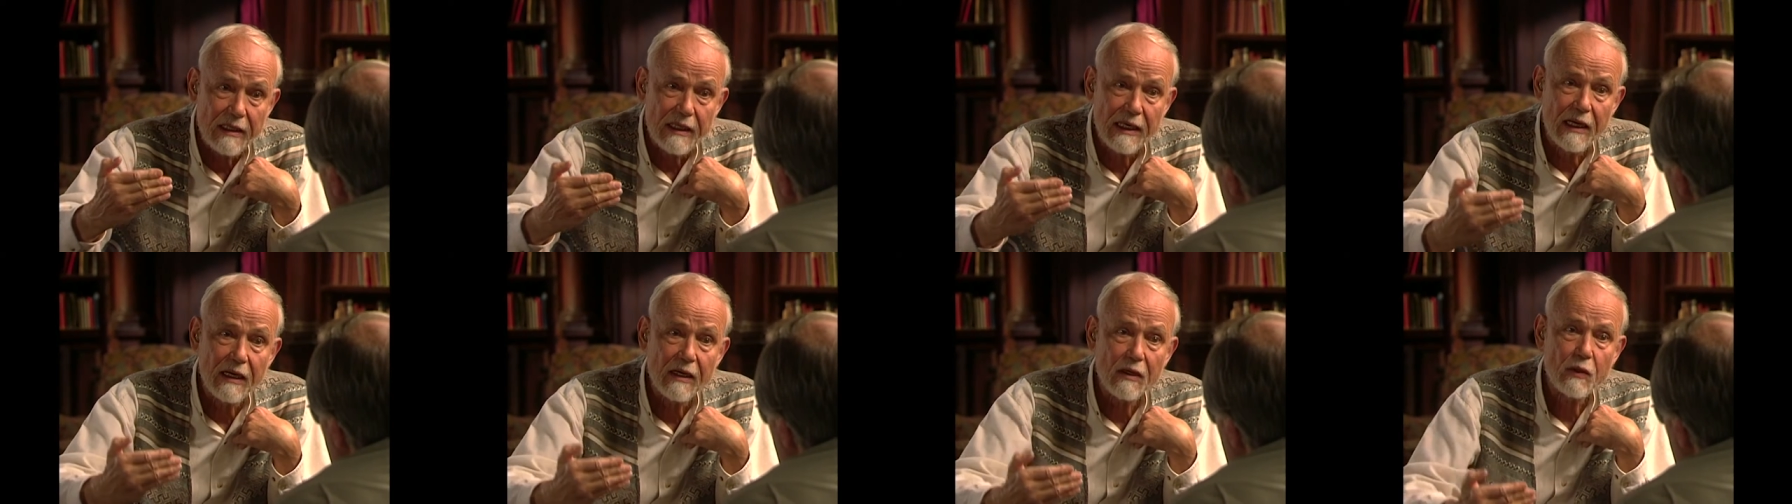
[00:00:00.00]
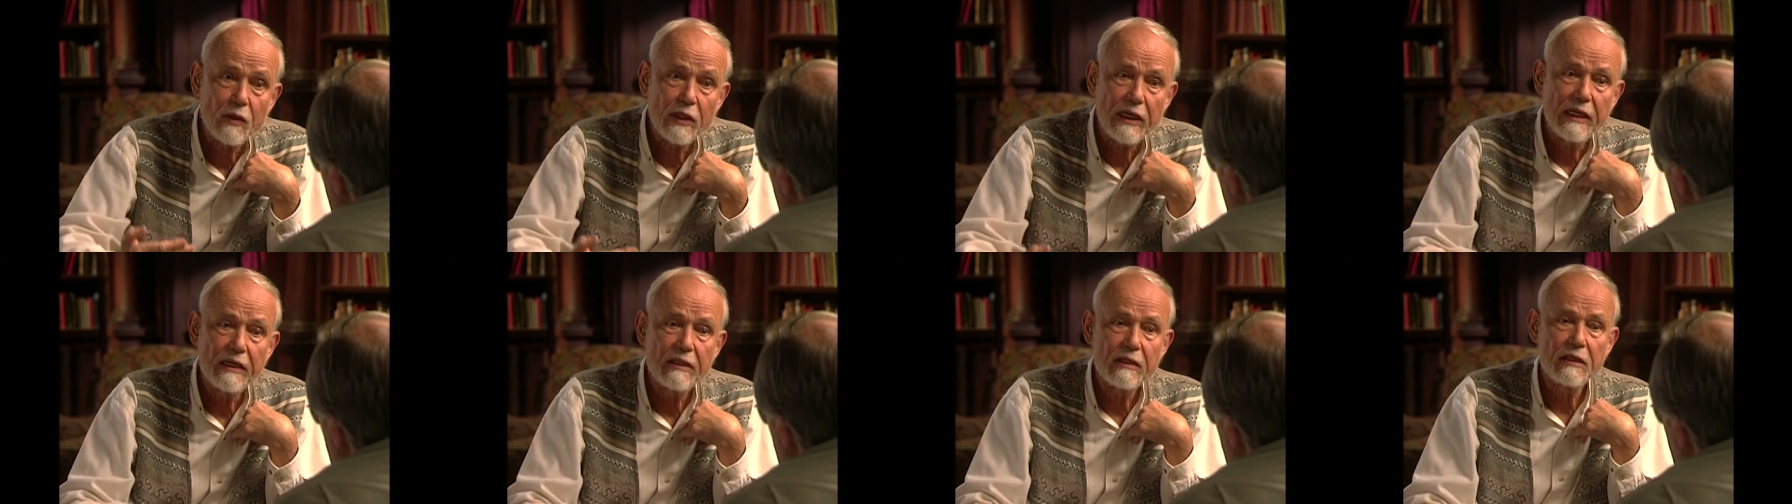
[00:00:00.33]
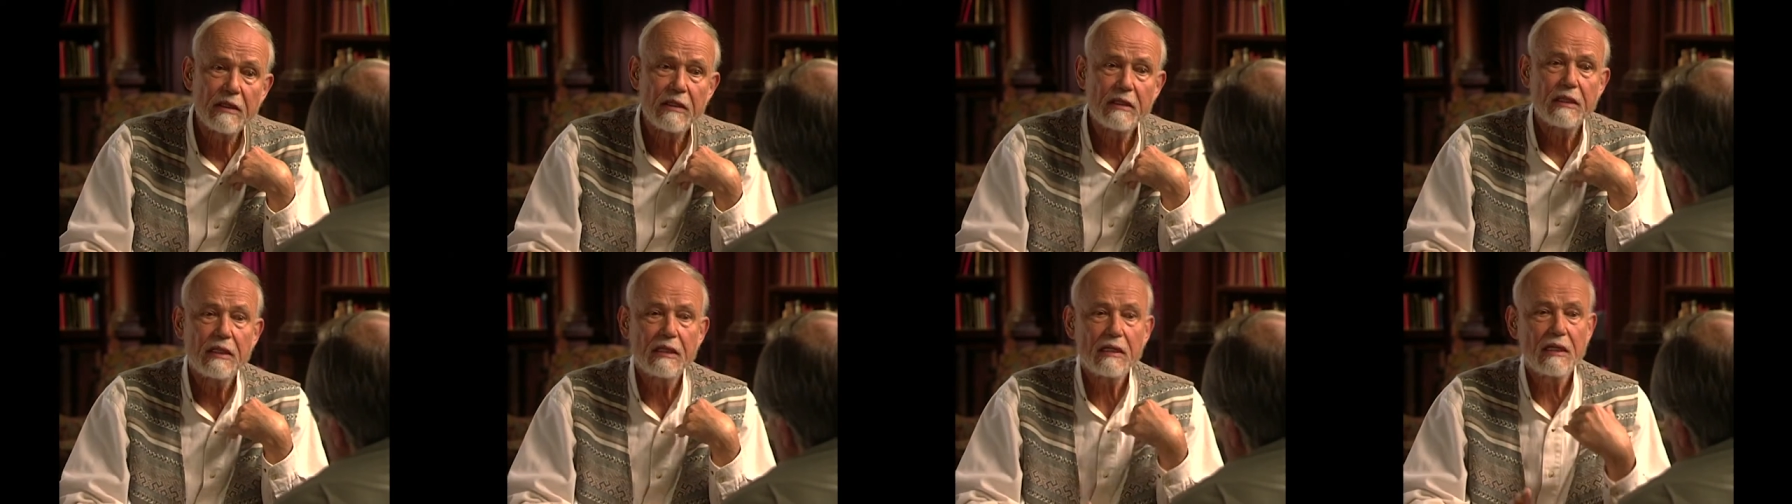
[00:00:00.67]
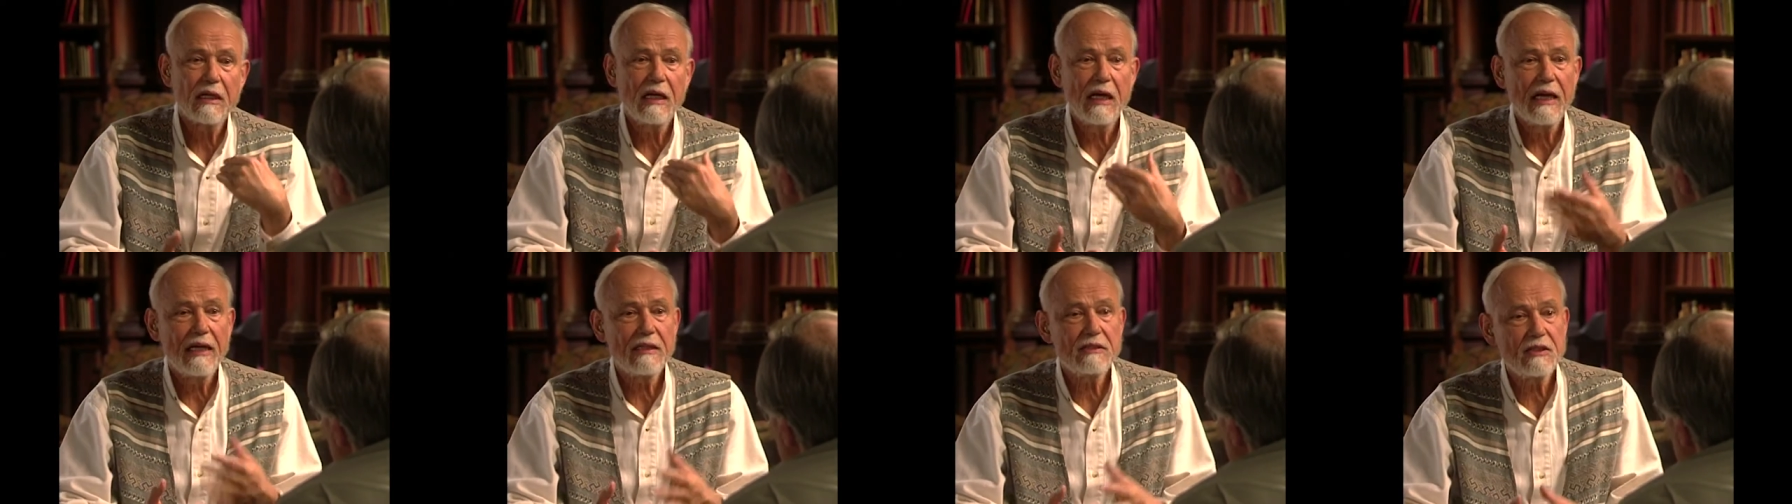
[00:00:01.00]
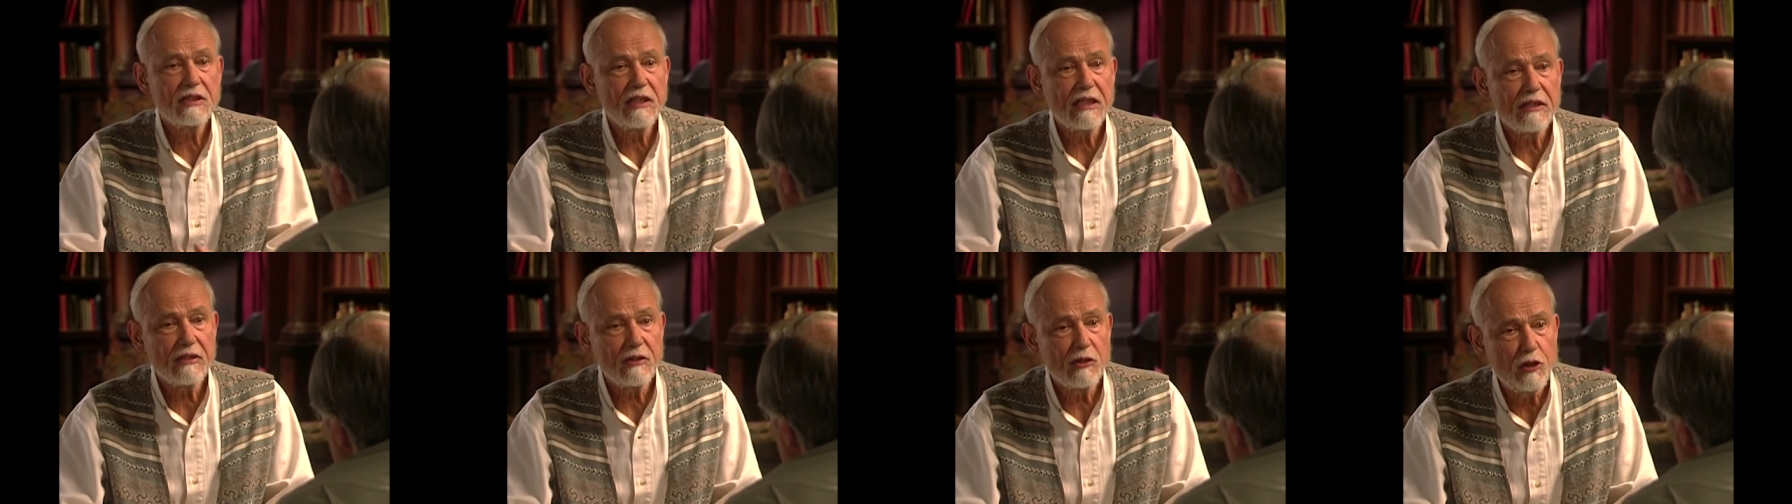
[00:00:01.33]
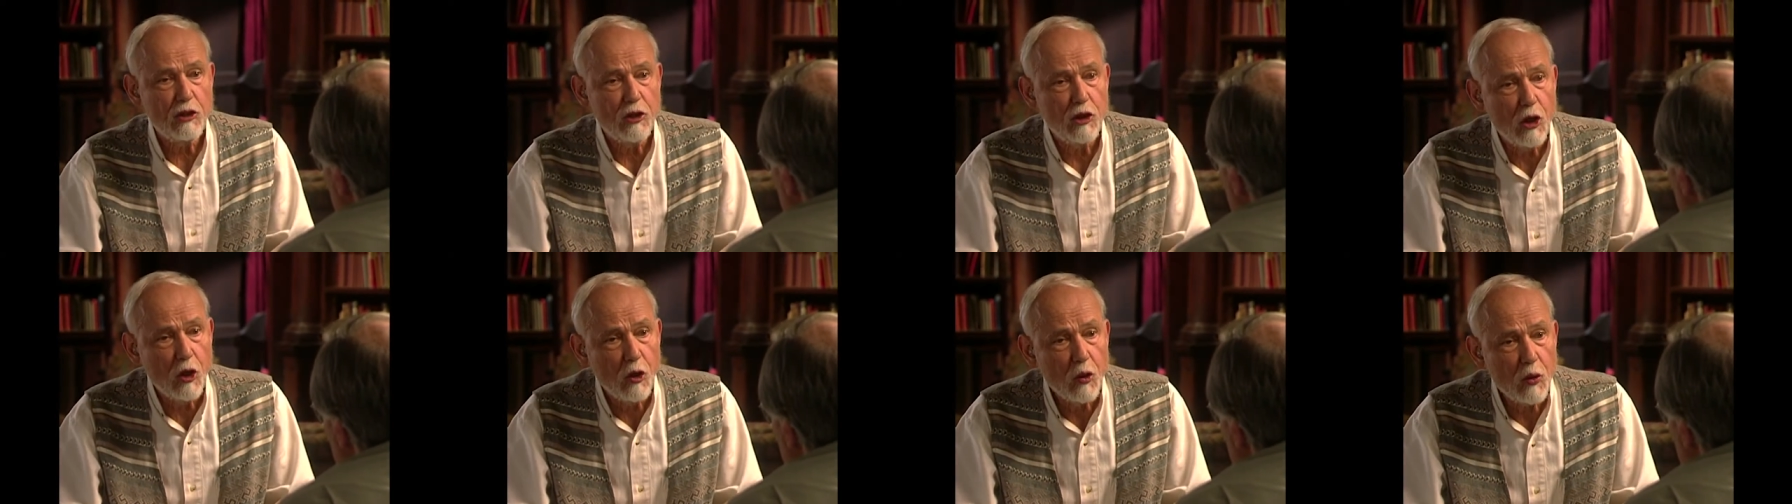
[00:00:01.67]
Now, in the classic
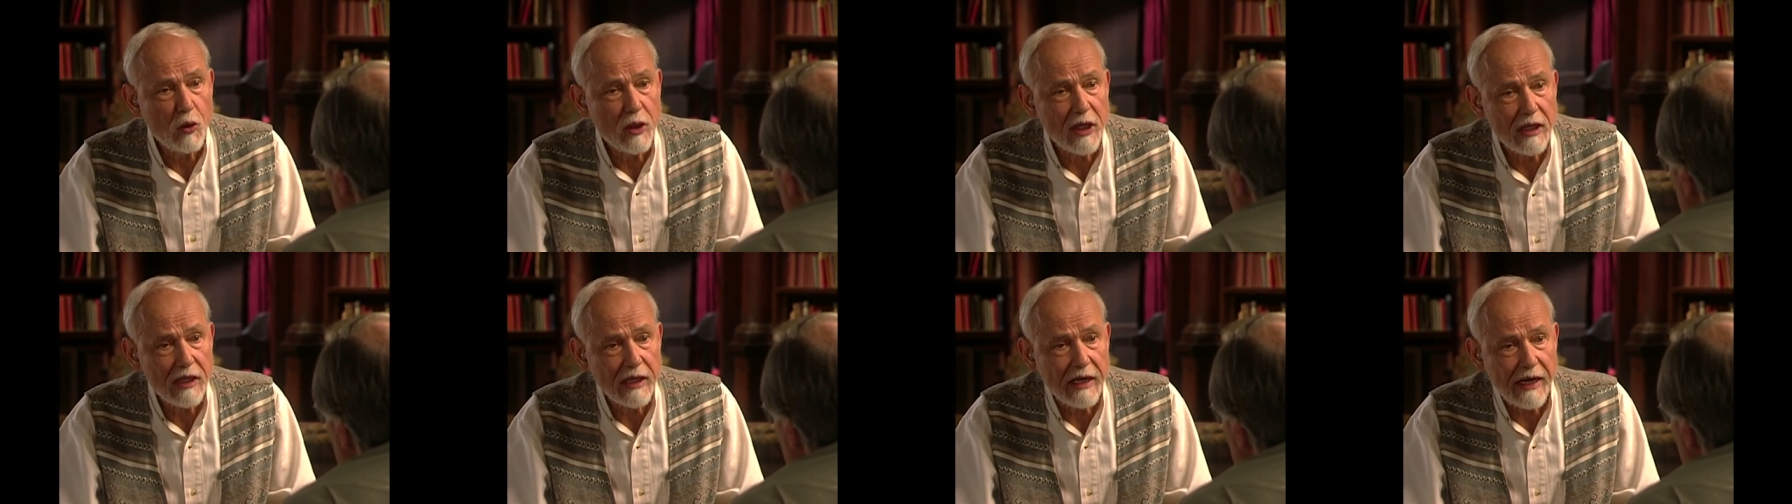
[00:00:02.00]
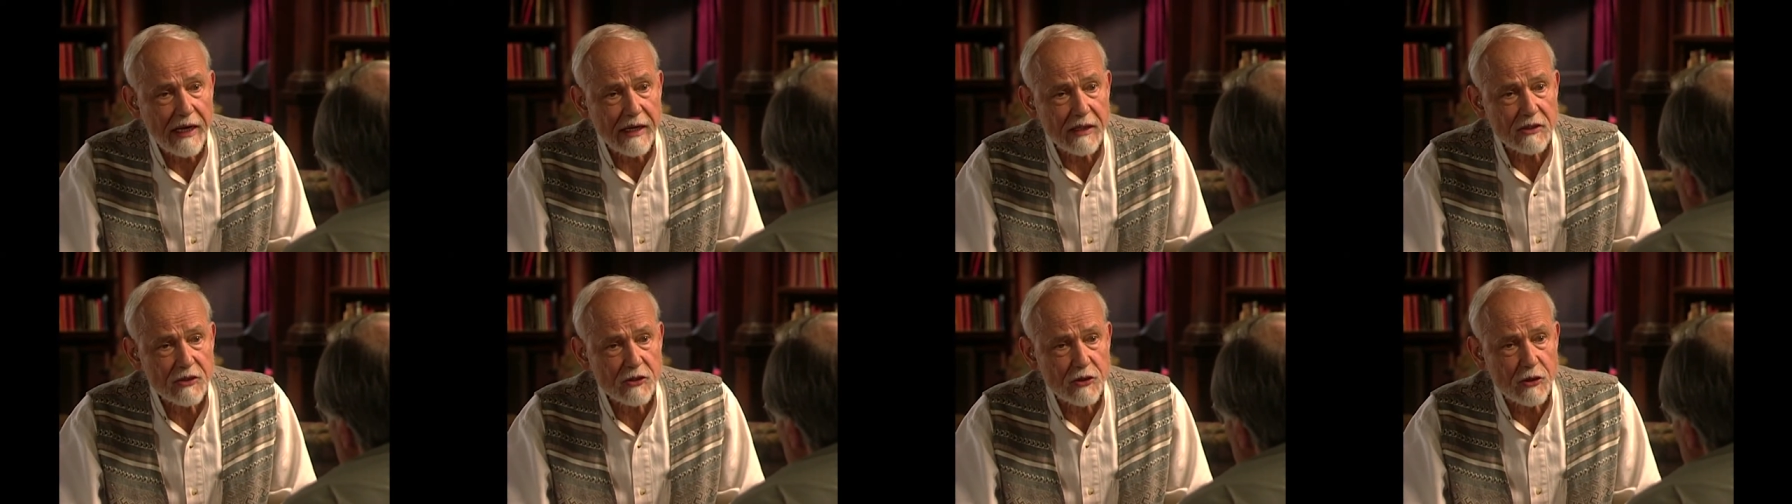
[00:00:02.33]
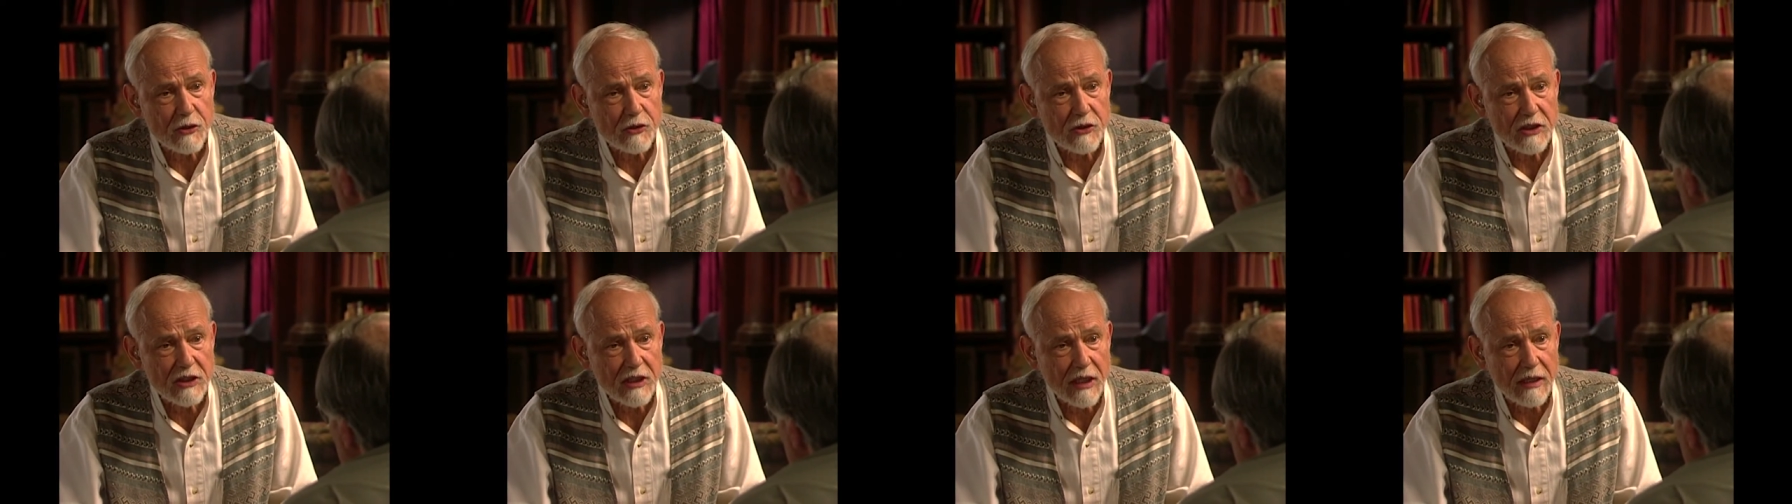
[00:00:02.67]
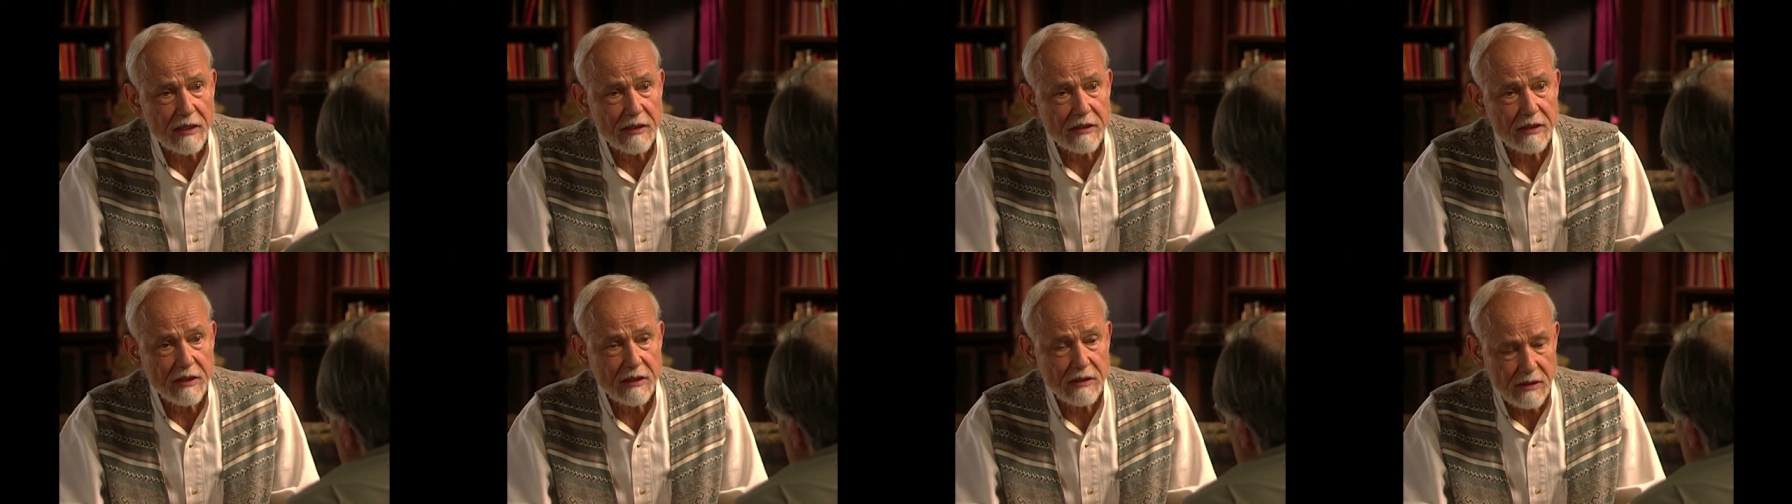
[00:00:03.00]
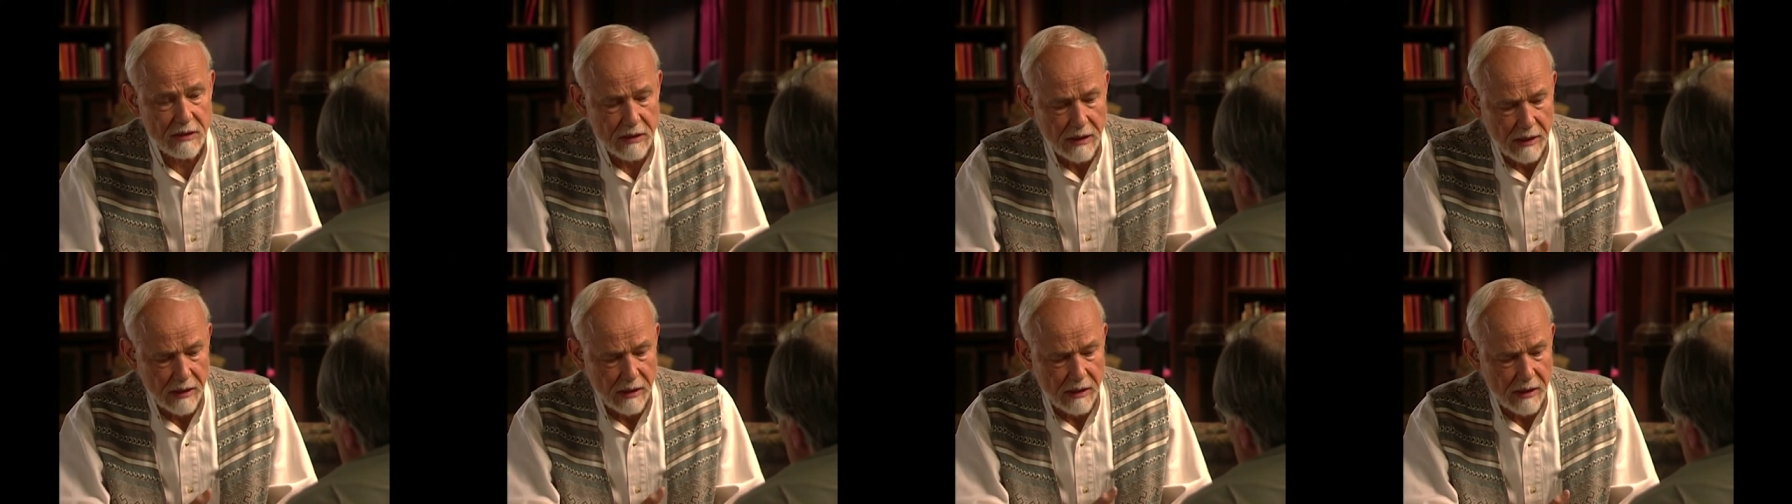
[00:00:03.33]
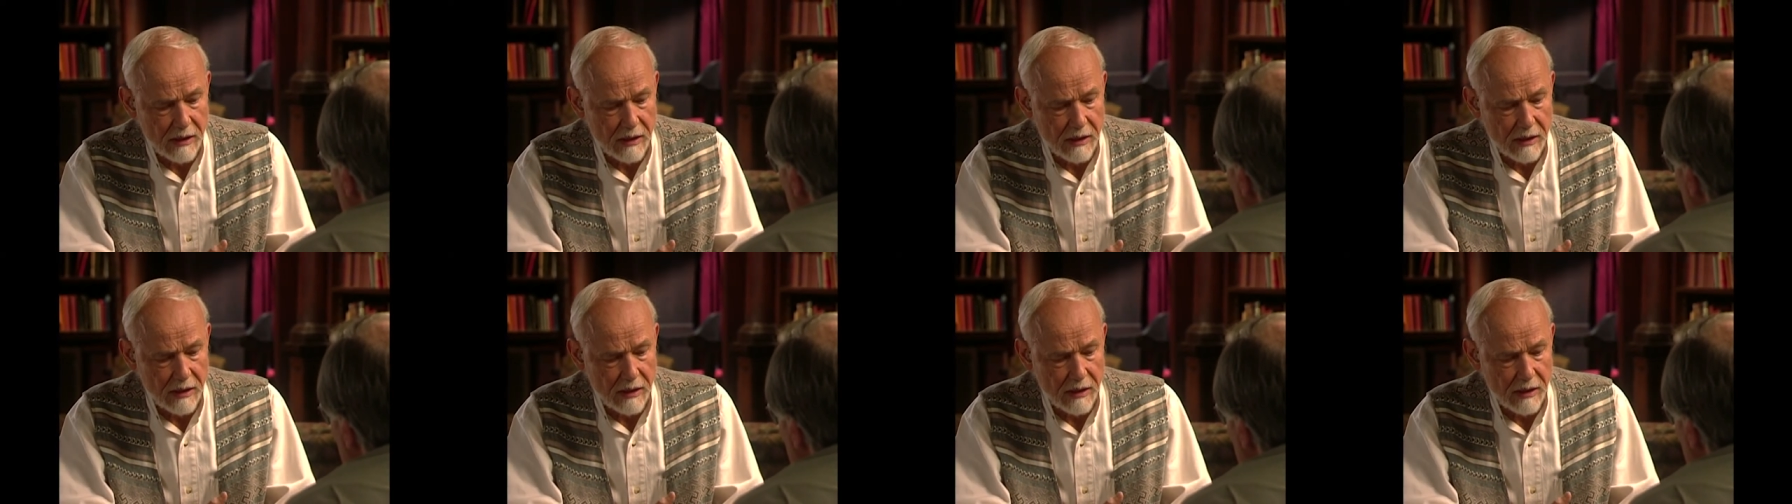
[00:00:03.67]
yoga exercises,